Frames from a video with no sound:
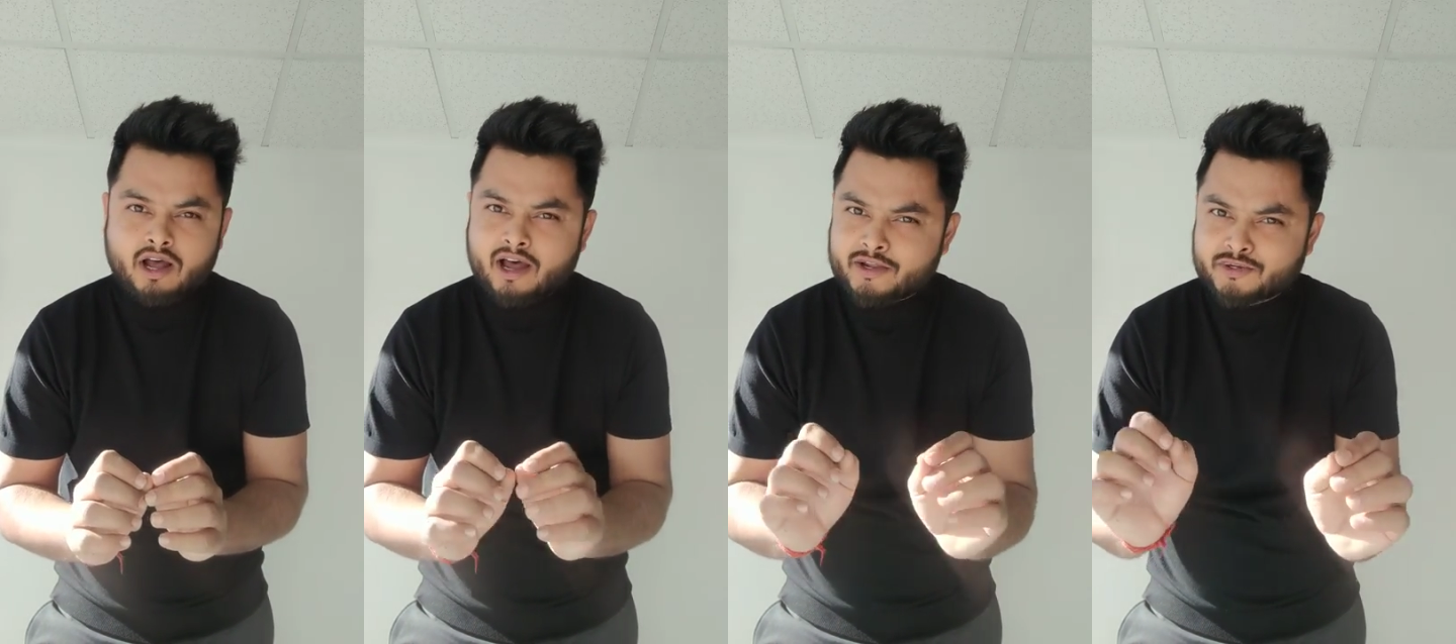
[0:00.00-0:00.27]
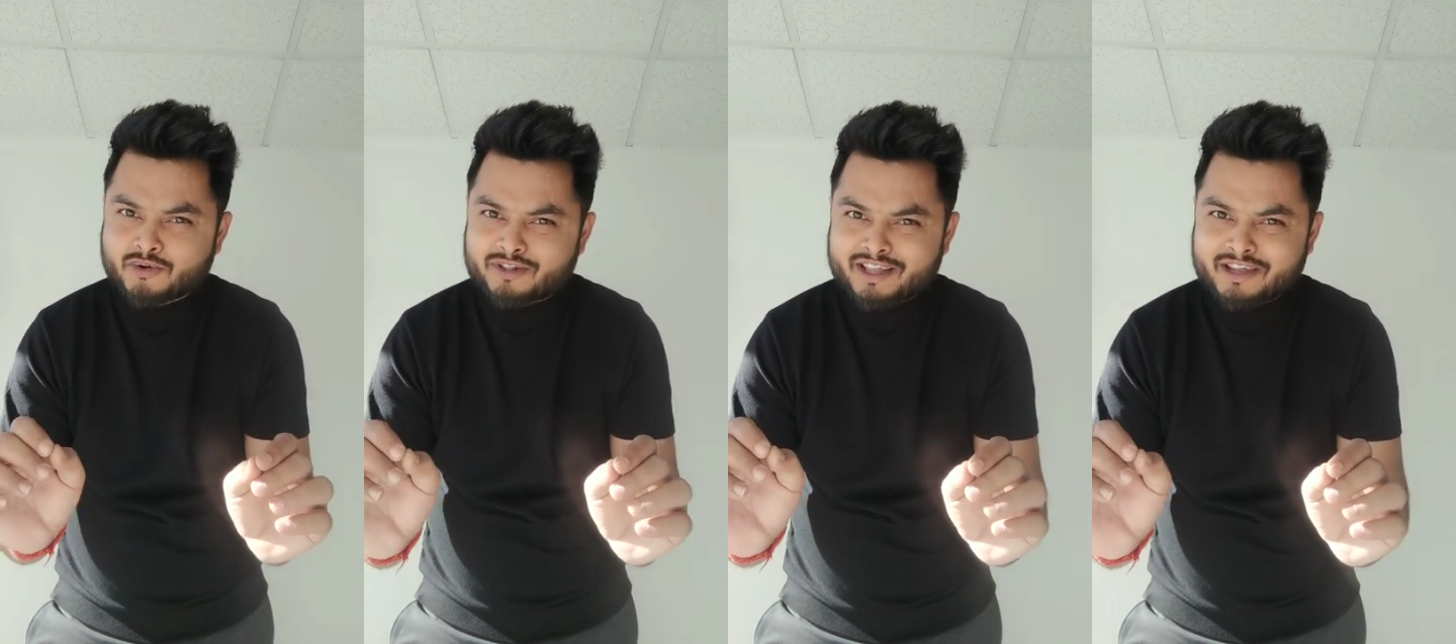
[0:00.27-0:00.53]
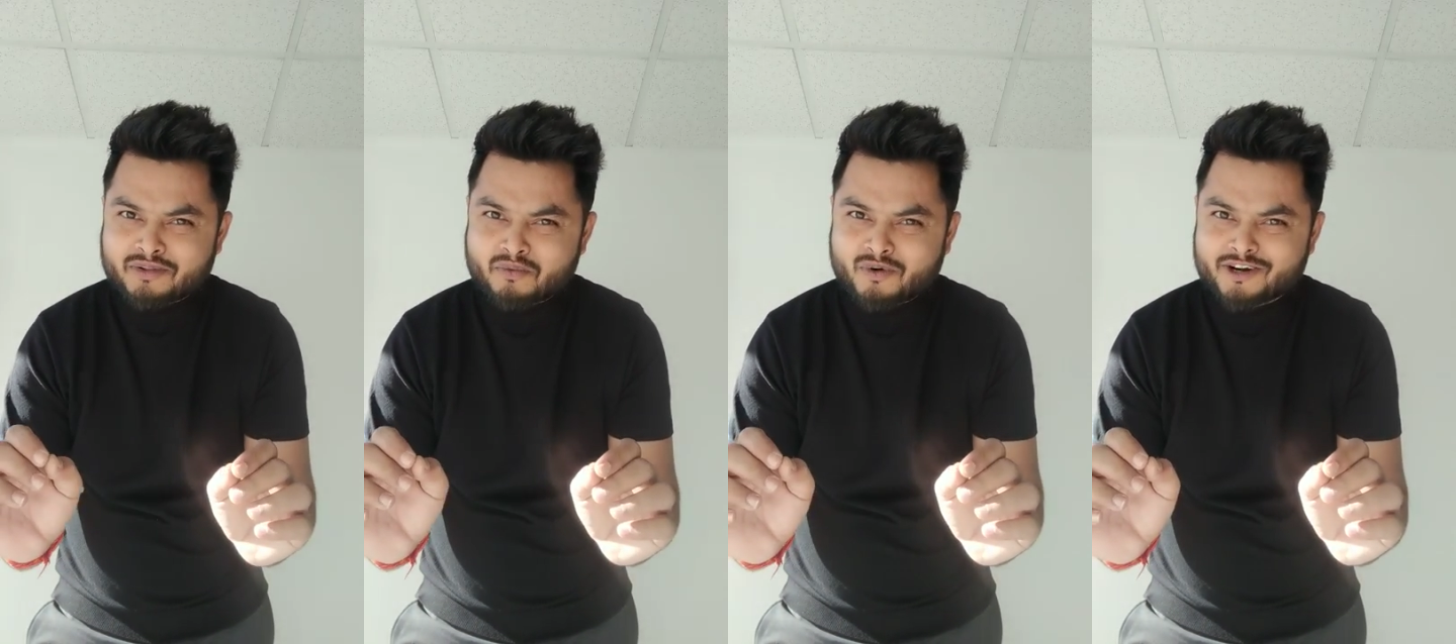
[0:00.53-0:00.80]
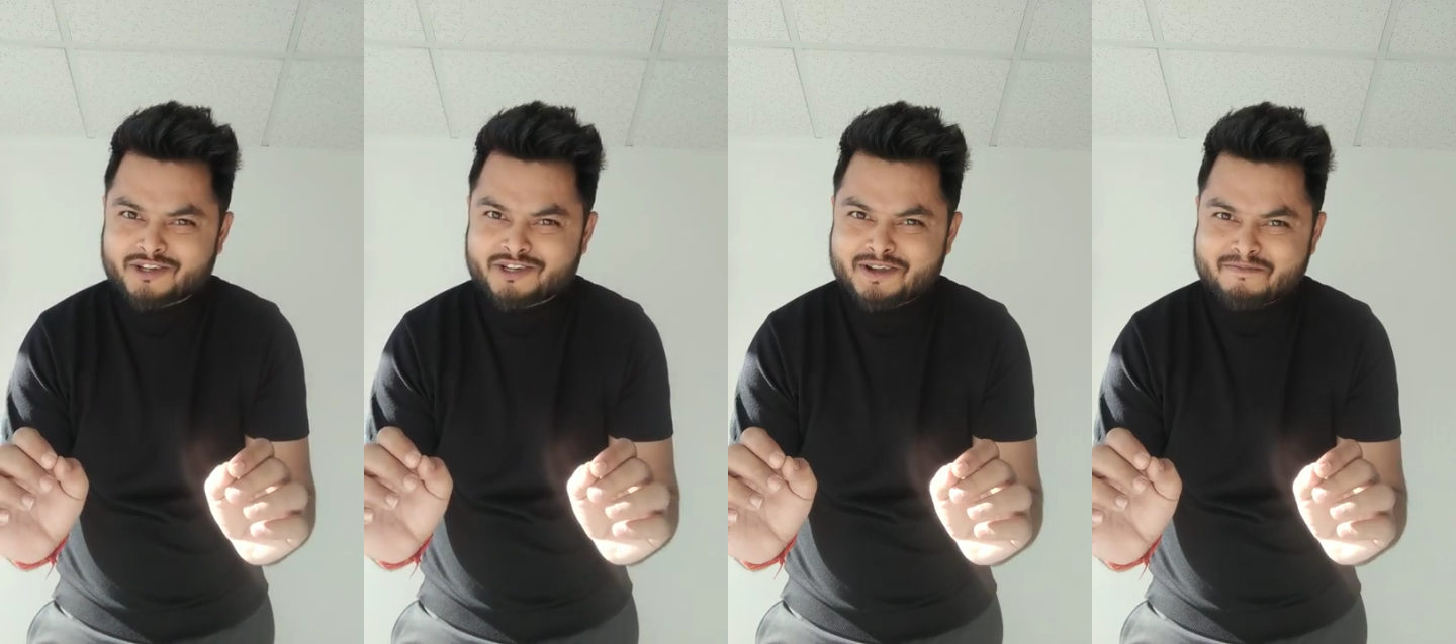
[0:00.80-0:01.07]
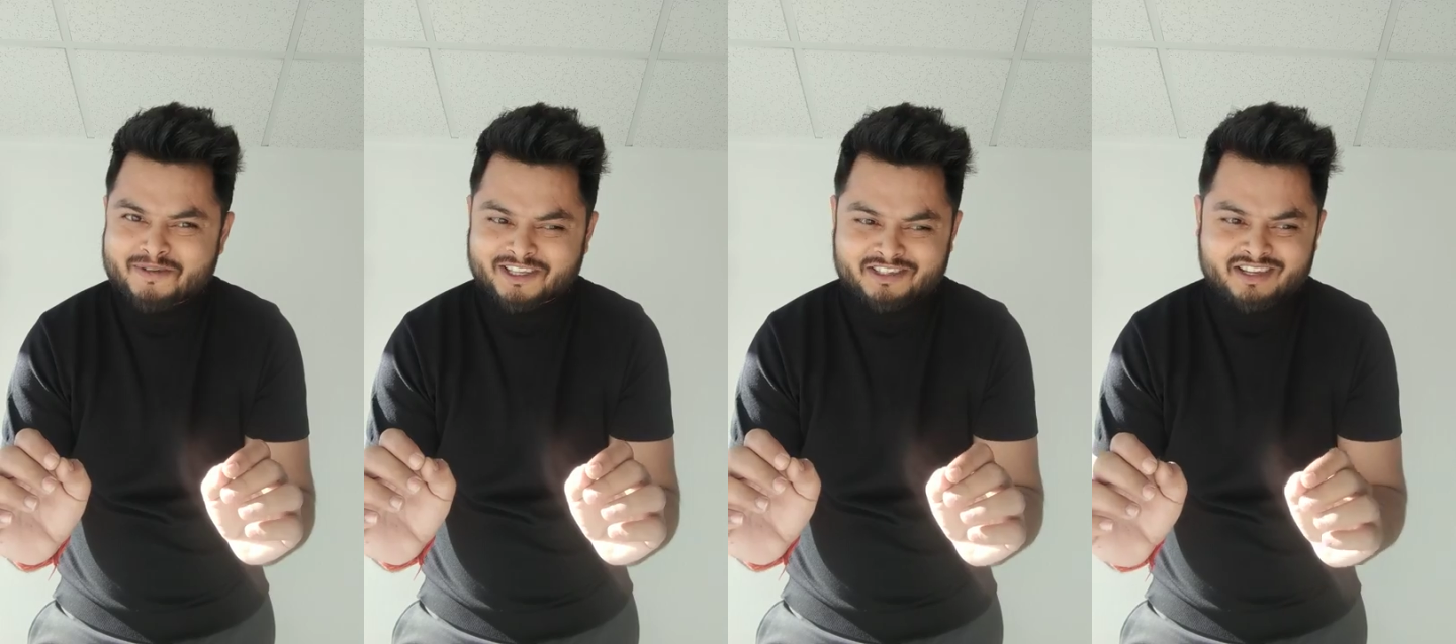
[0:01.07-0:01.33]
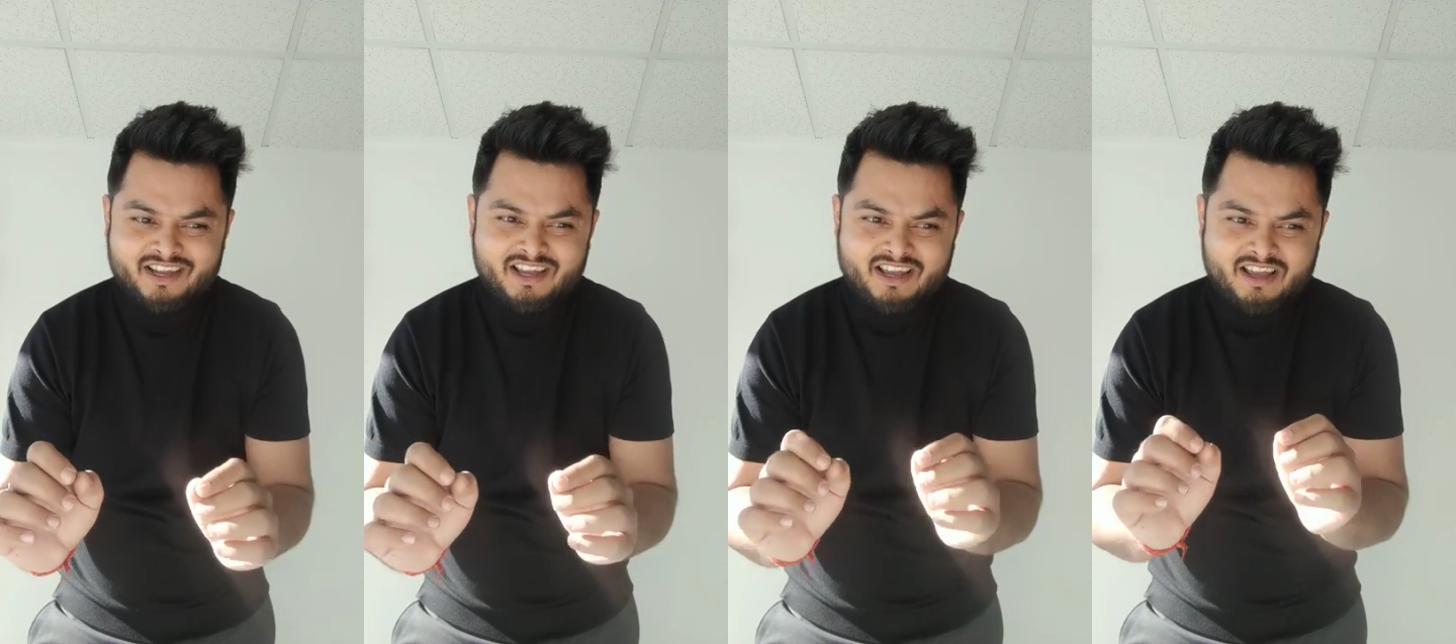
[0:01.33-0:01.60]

I don't like the word cheapest,